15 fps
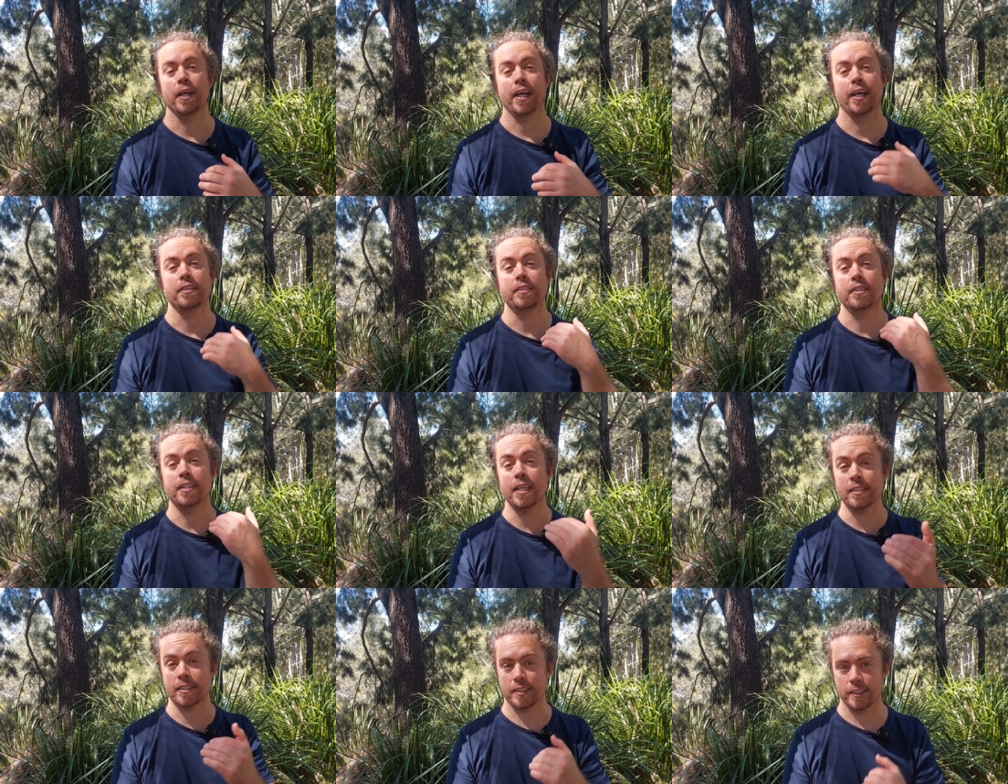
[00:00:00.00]
about how
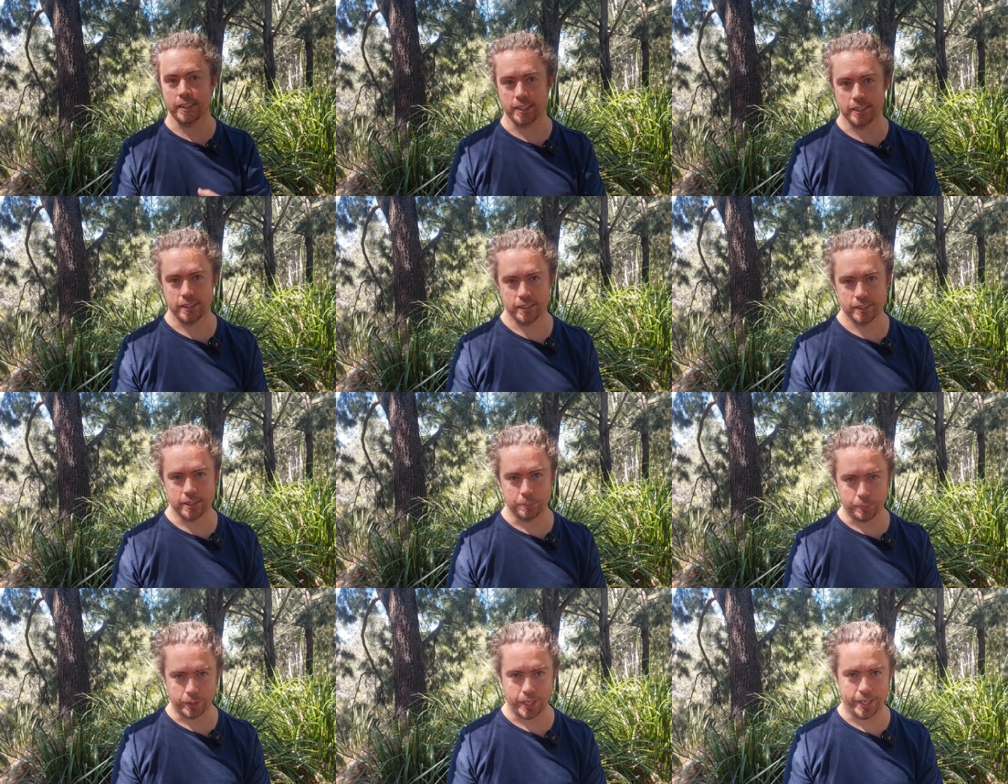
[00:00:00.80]
densely
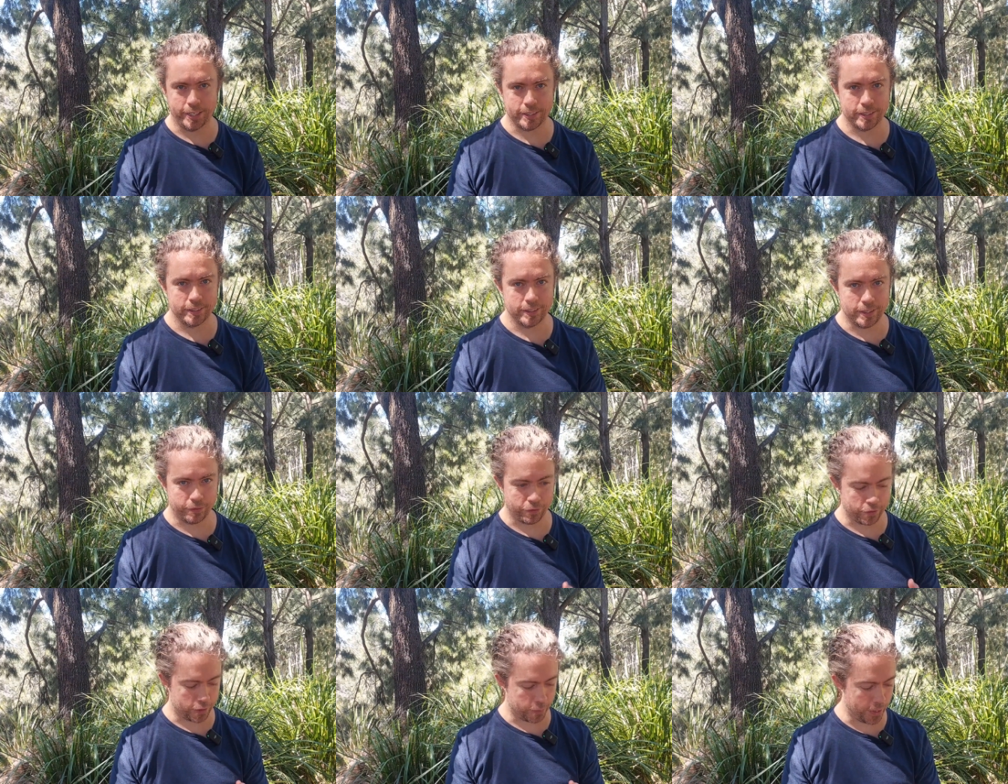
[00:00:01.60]
to plant
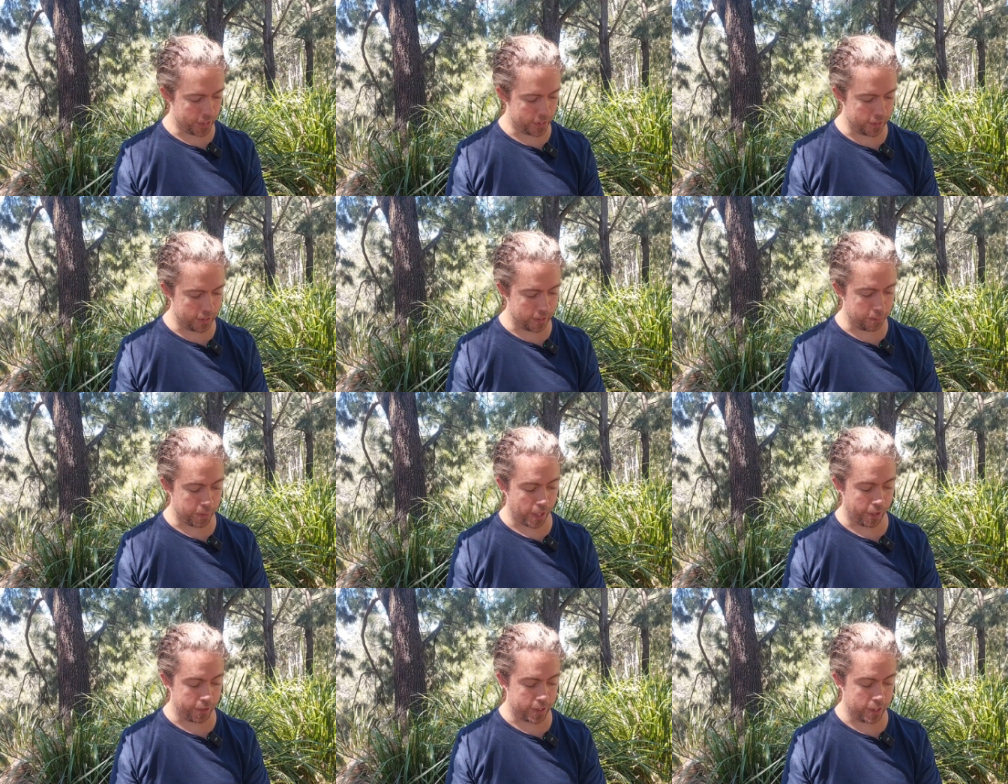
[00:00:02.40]
different species in
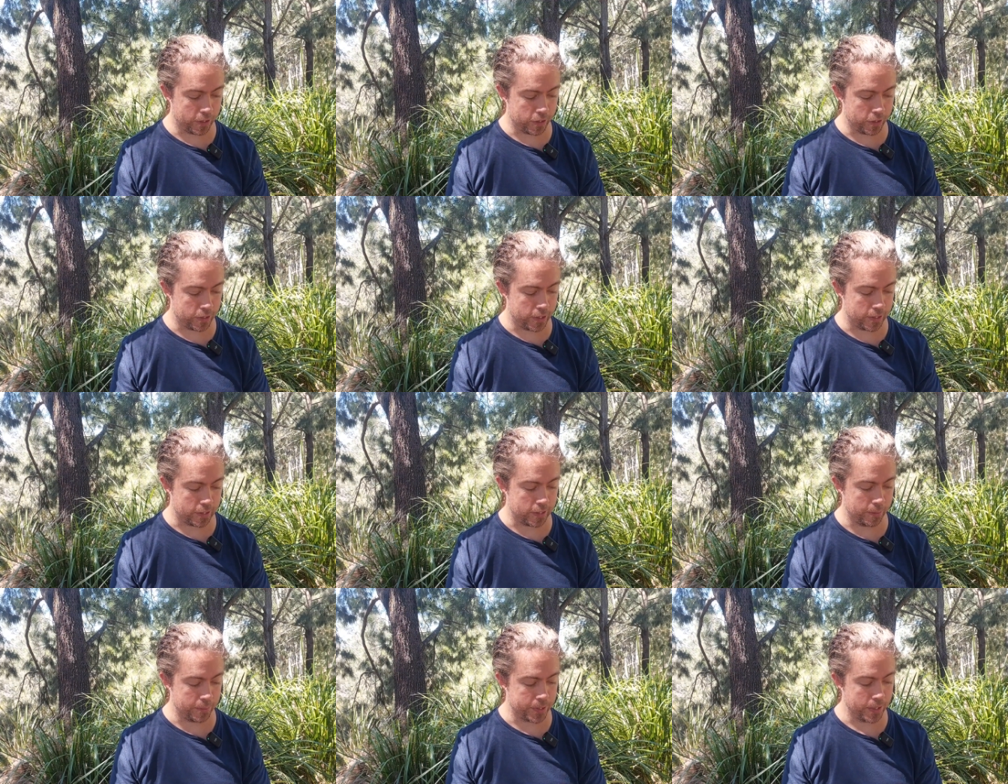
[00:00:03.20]
bioretention
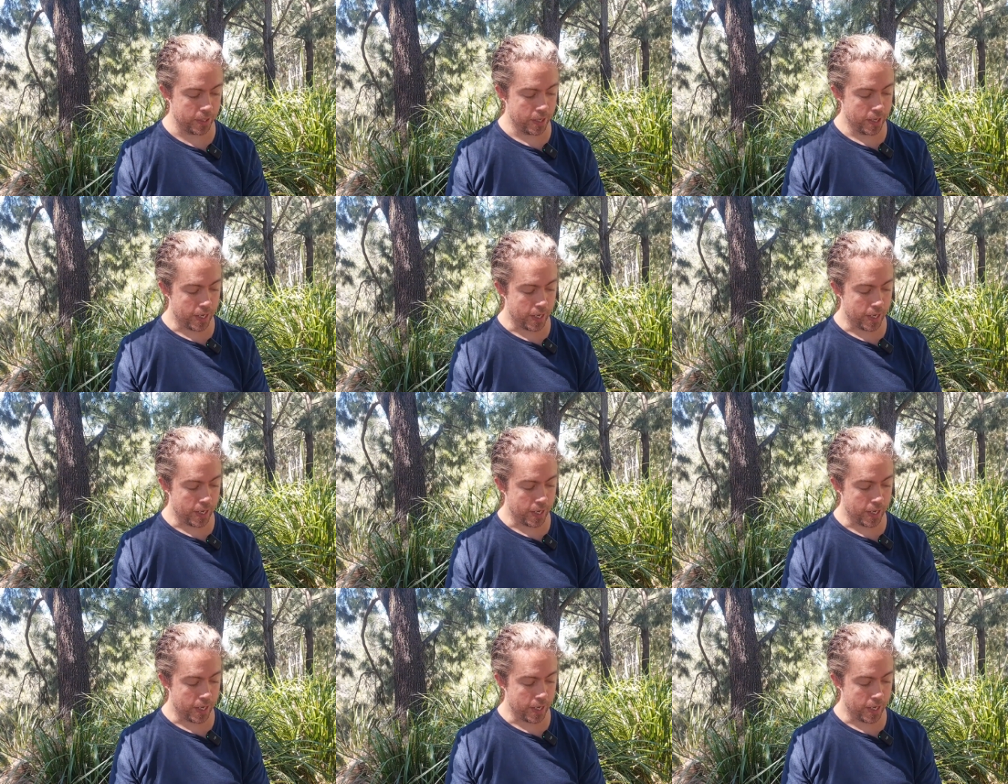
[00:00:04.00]
systems.